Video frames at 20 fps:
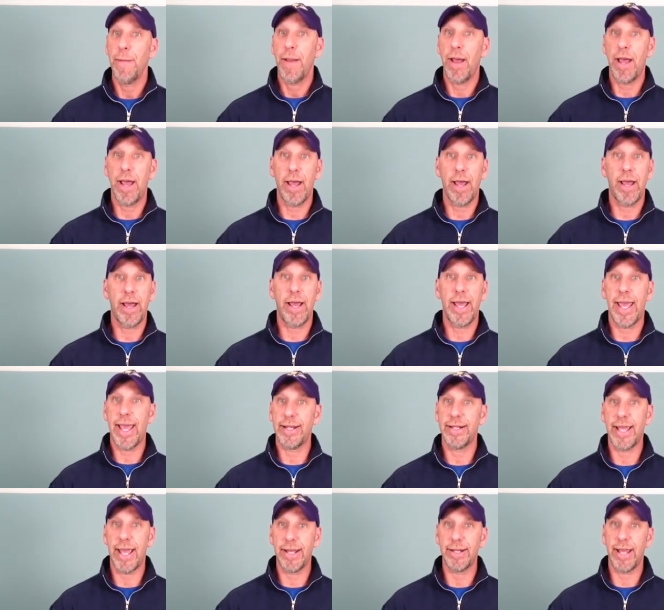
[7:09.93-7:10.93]

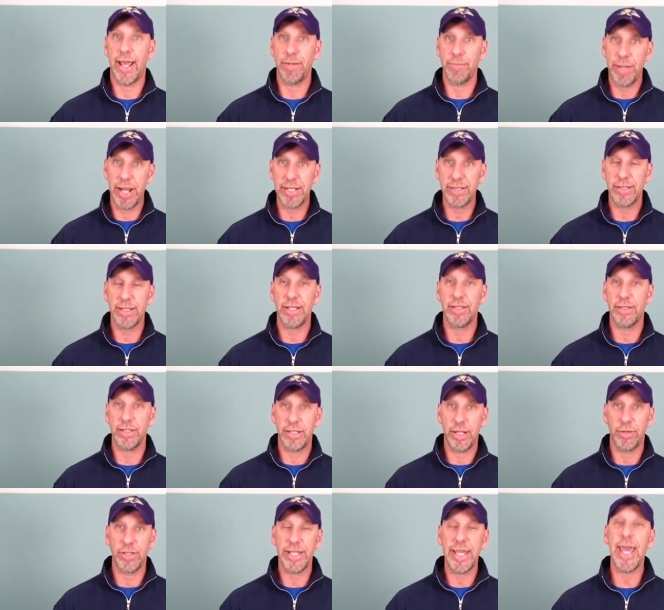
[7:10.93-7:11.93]
and basically,
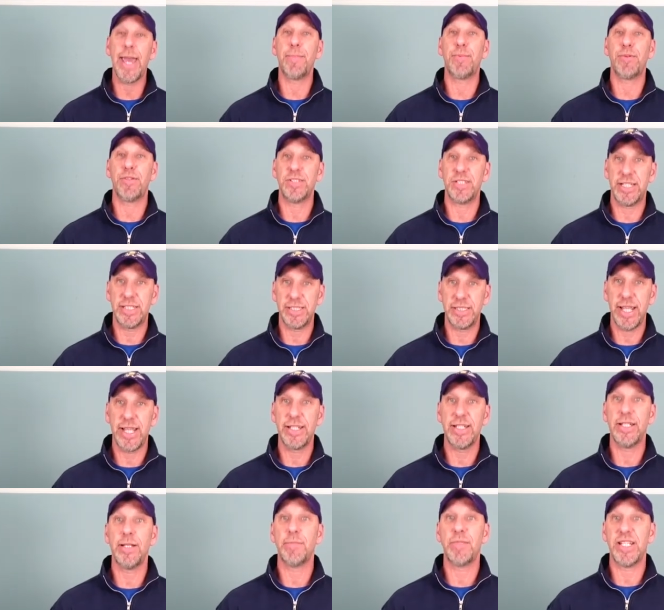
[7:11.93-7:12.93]
the Capitals
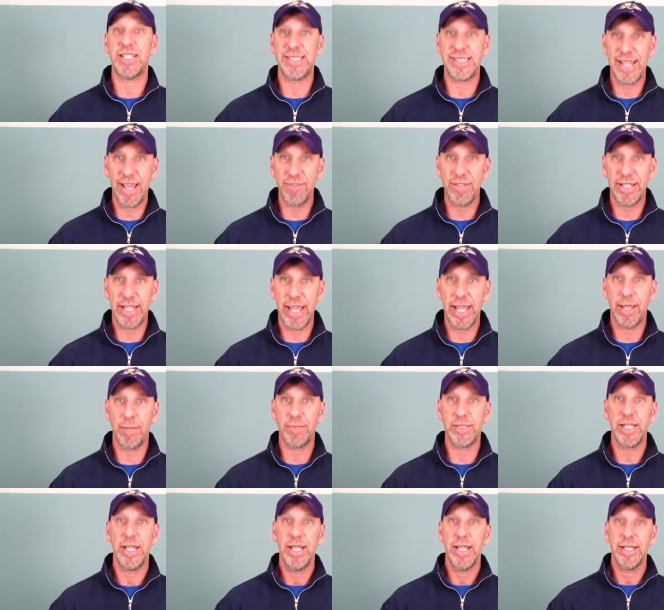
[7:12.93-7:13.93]
extended them to 7
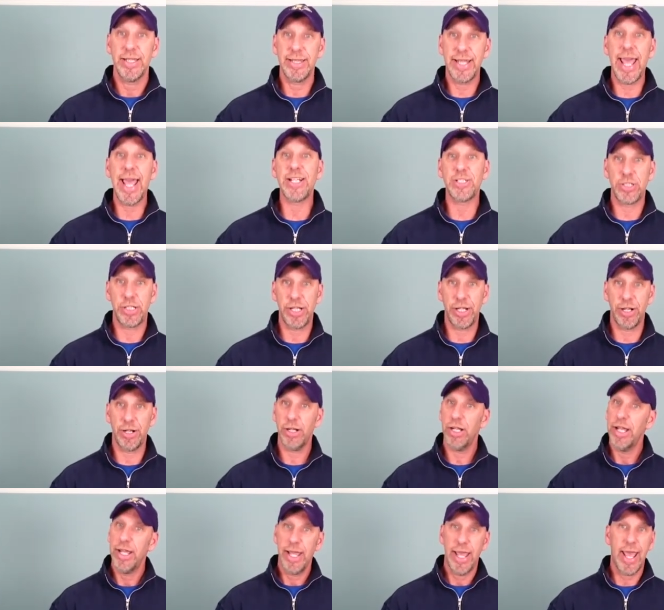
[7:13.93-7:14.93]
games last
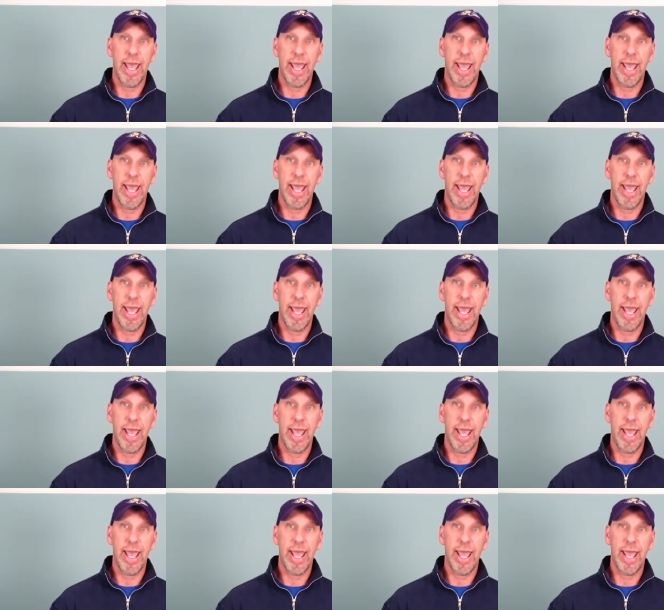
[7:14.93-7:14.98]
year,